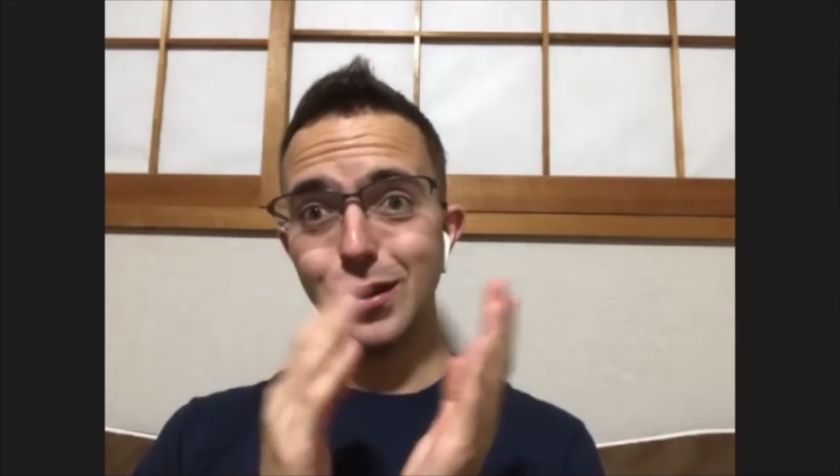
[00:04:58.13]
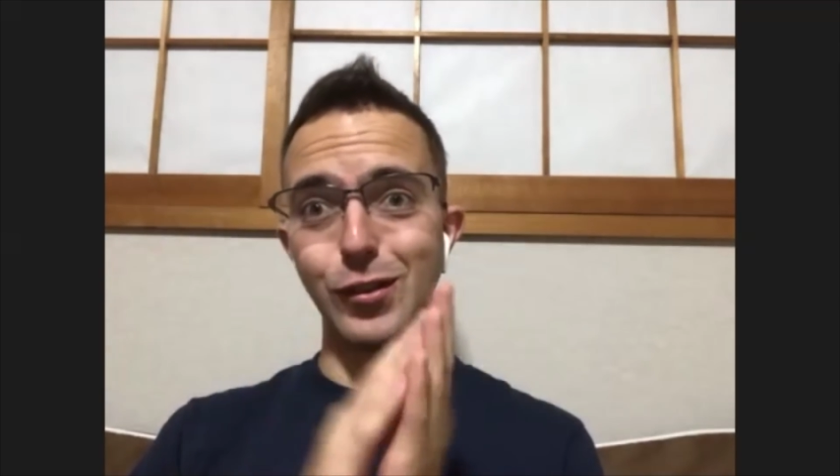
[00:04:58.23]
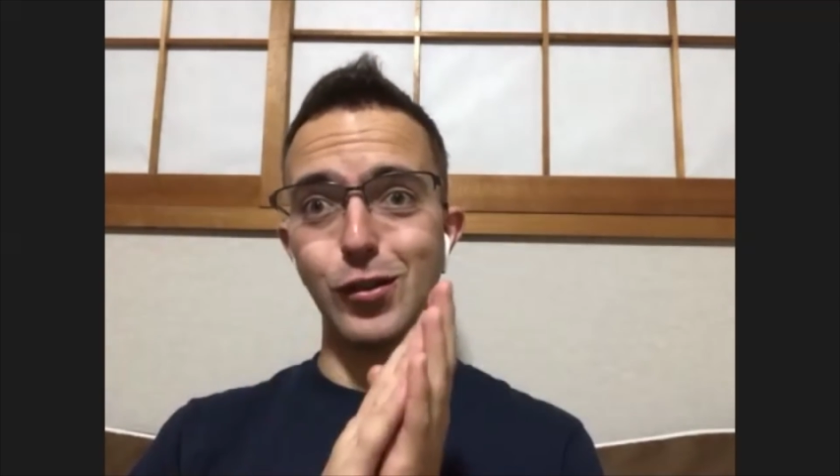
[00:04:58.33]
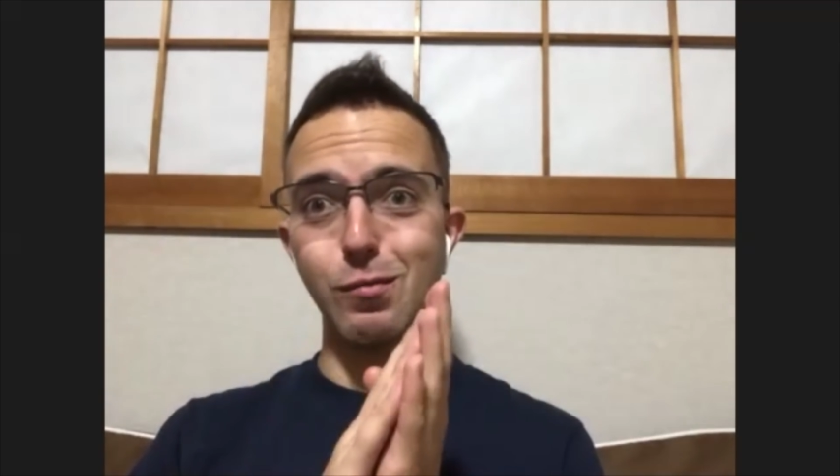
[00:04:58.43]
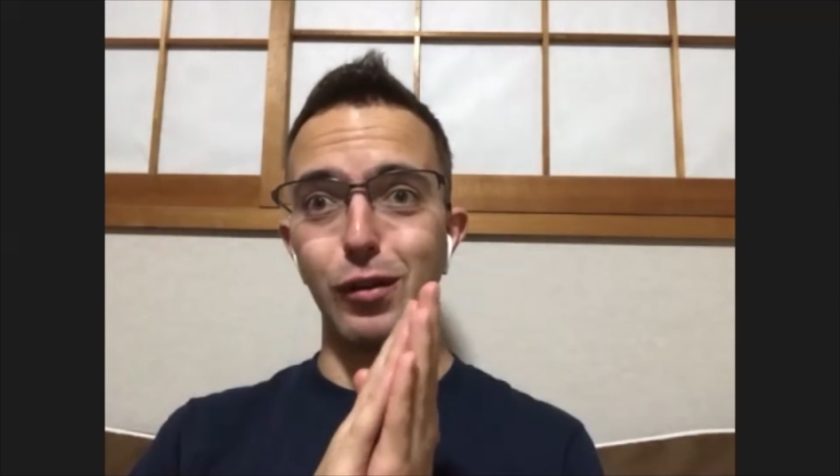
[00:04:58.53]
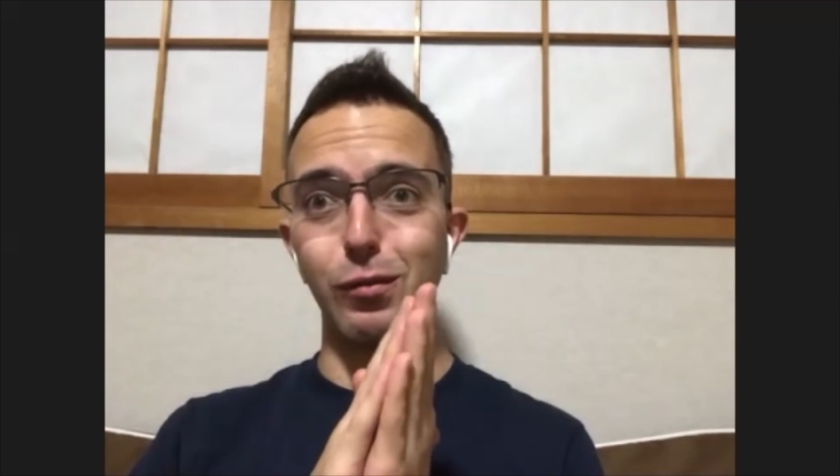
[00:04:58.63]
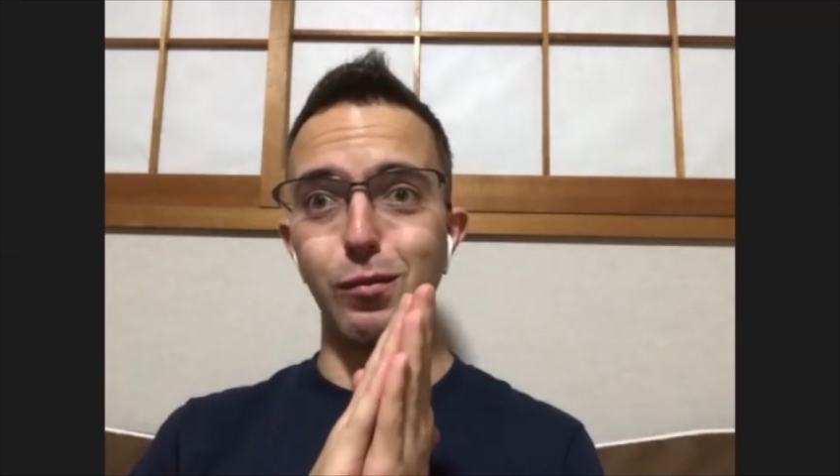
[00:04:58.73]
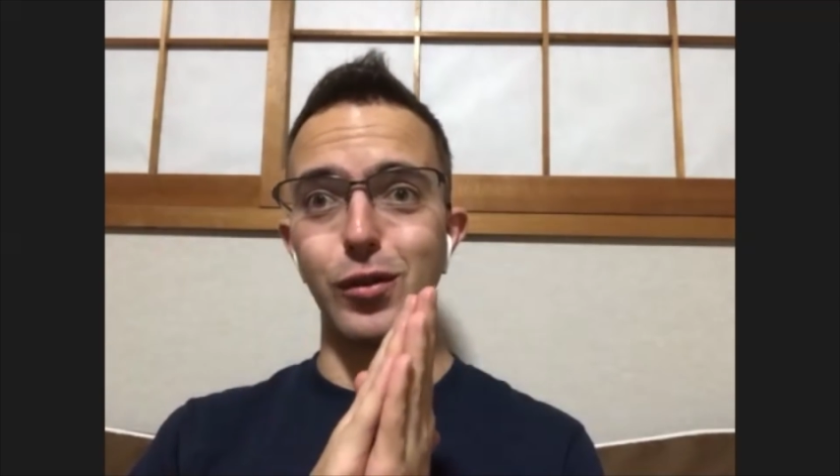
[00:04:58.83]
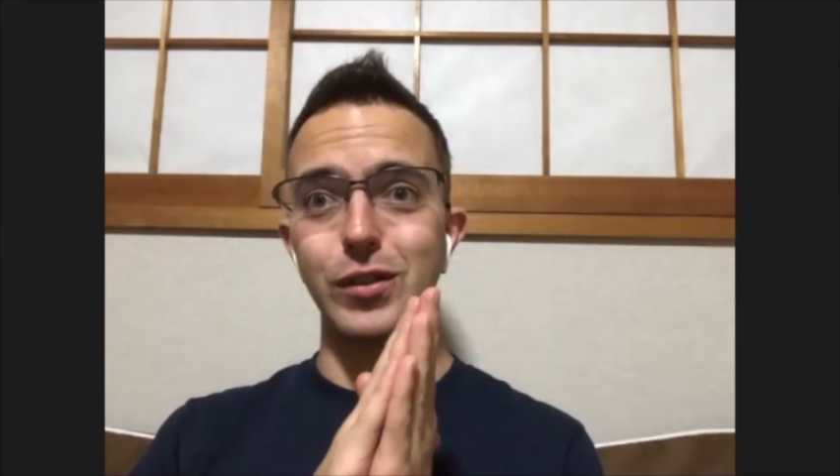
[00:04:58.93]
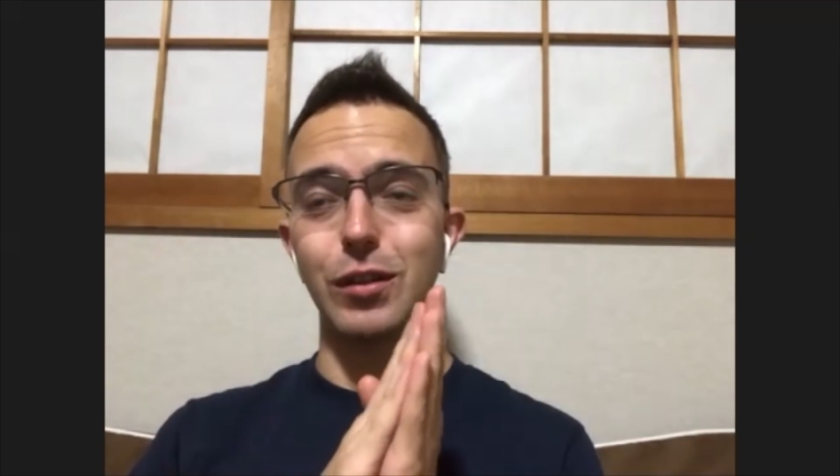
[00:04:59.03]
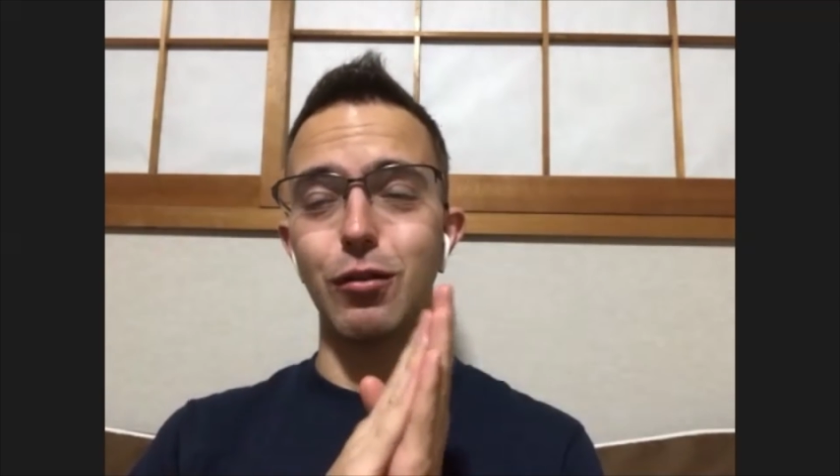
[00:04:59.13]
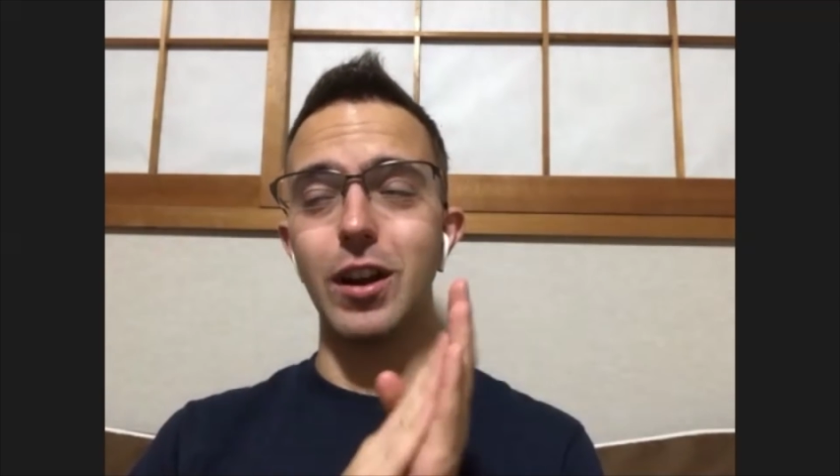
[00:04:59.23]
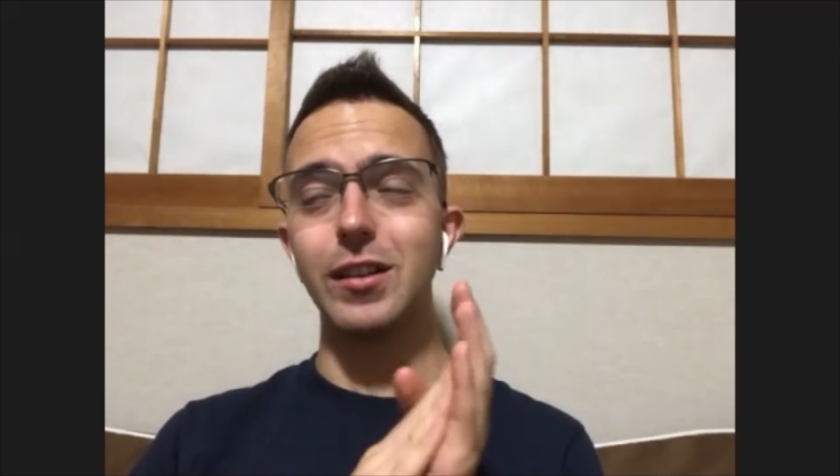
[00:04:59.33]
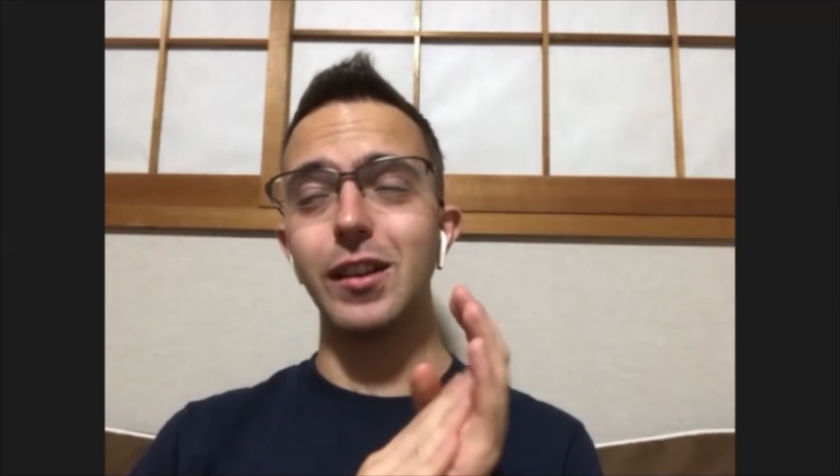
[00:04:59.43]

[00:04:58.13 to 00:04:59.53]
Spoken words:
new about bonsai, right?